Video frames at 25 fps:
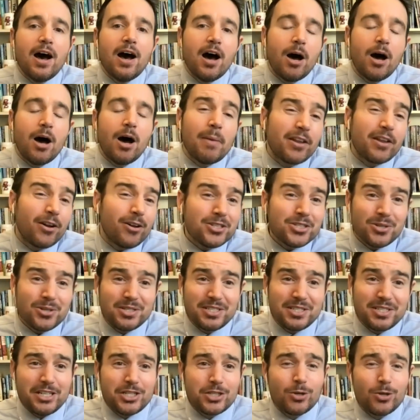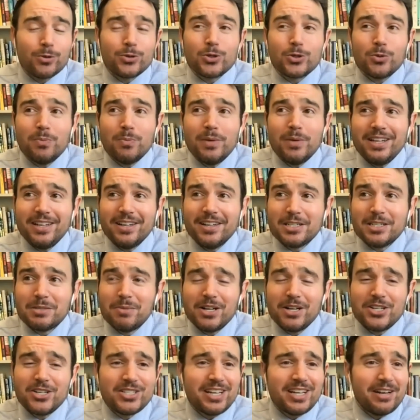And I also say social media, as
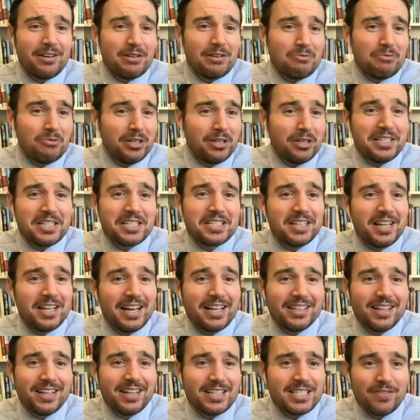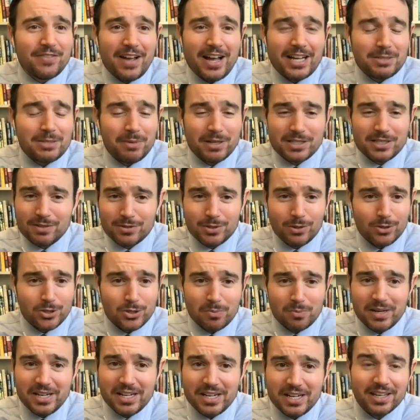much as I really dislike lots of aspects of
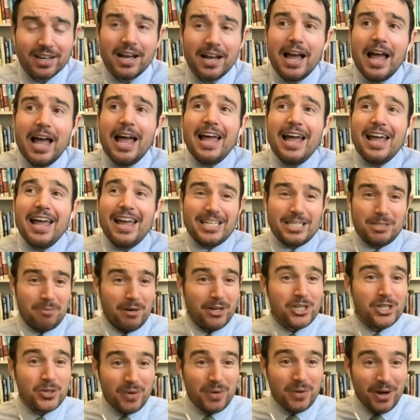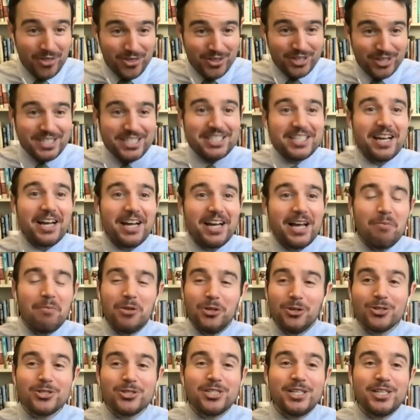social media, especially around this time,
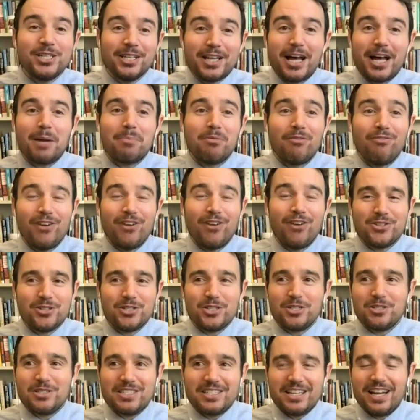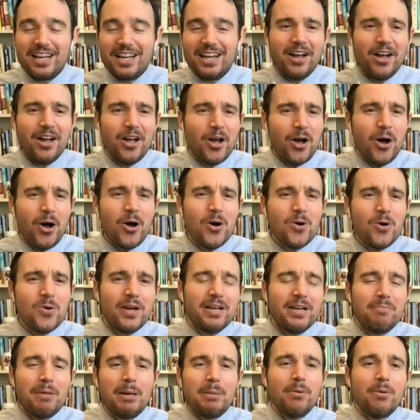you'll see a lot of professors saying, oh,
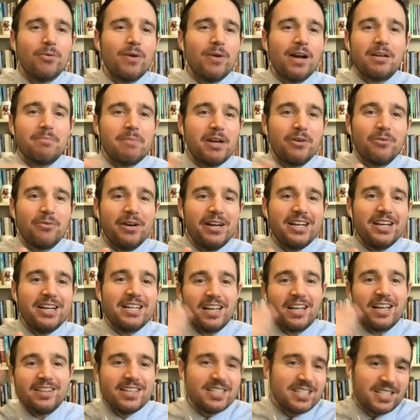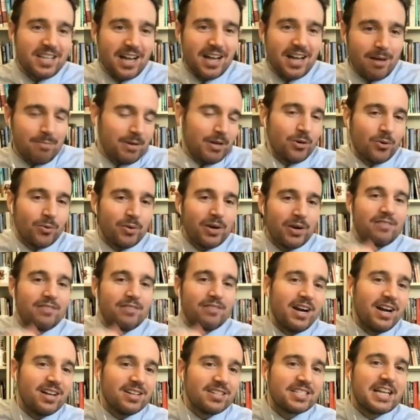can people recommend readings on this topic or
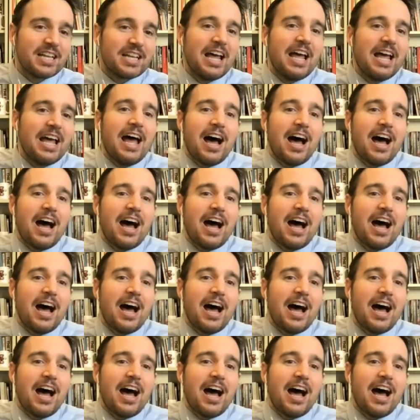whatever else?